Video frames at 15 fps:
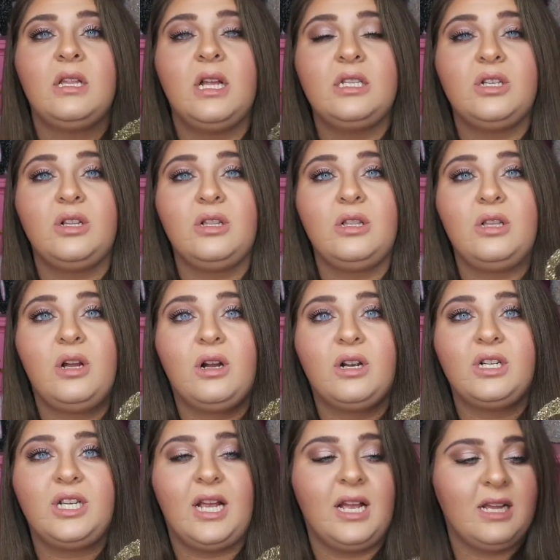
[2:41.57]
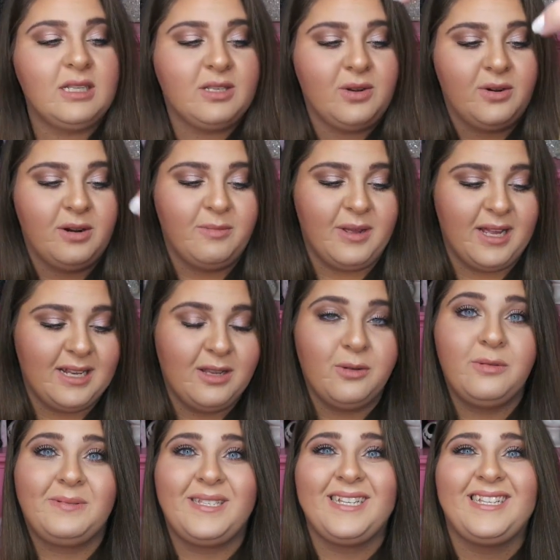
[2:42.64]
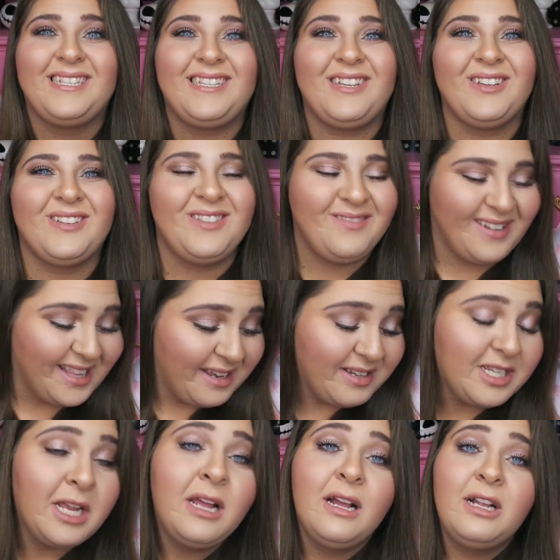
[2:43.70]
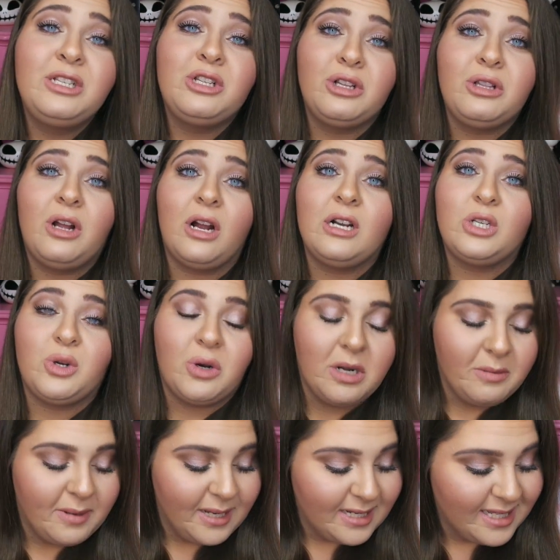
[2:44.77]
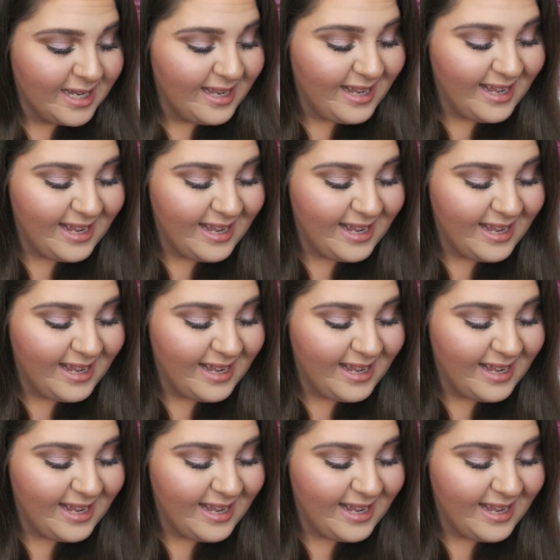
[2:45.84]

That's a large ass ornament. Oops, excuse my language. It's a large ornament.